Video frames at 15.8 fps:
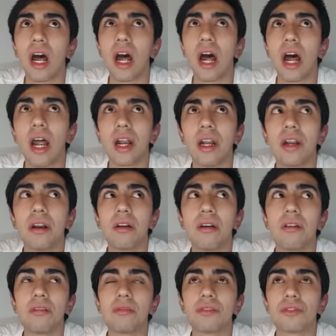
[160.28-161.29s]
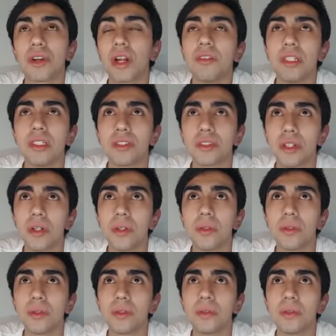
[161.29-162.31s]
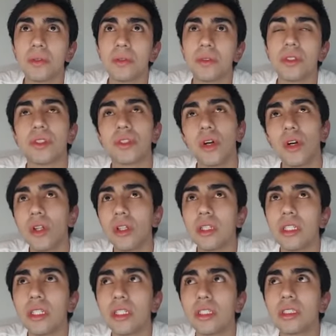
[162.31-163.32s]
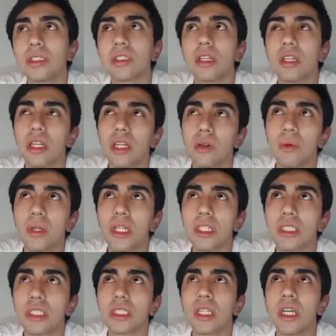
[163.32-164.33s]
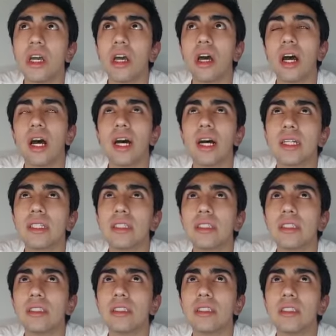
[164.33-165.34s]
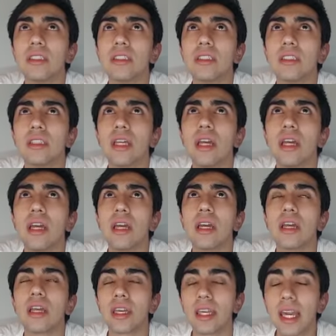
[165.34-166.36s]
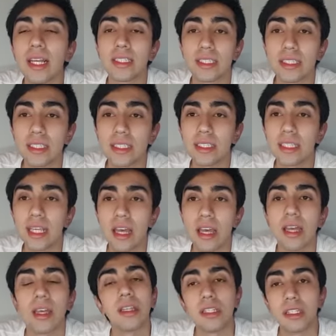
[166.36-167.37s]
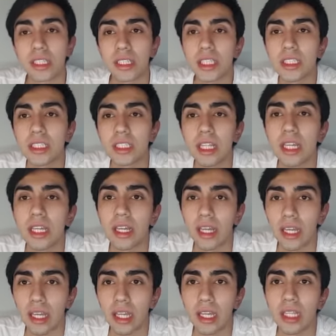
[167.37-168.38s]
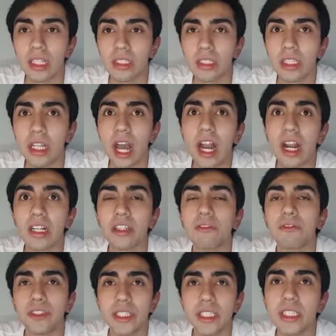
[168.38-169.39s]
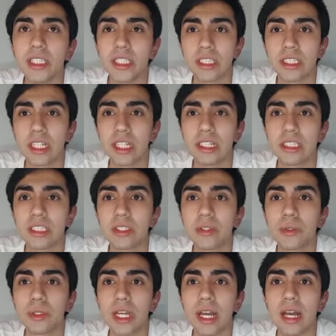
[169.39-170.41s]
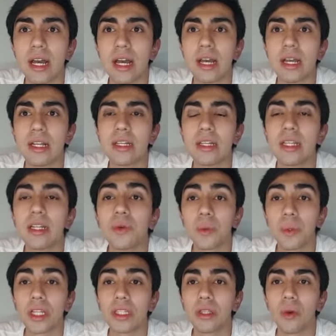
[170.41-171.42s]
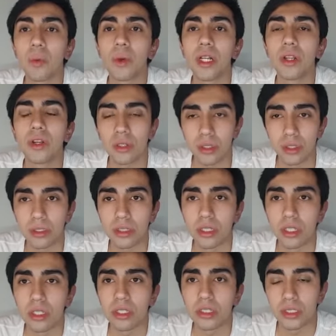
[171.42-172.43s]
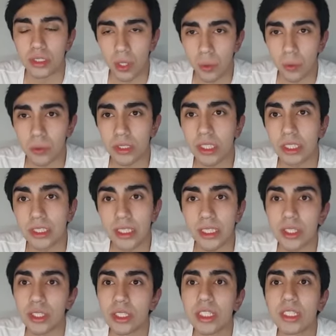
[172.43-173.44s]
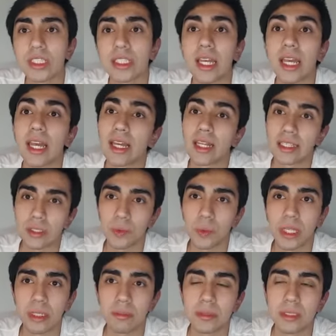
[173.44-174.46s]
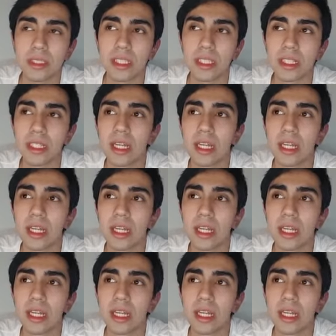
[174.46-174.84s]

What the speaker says: are travel through solids, liquids, and gases in the earth, and are the first signals to the an earthquake will occur. So the second is the S waves,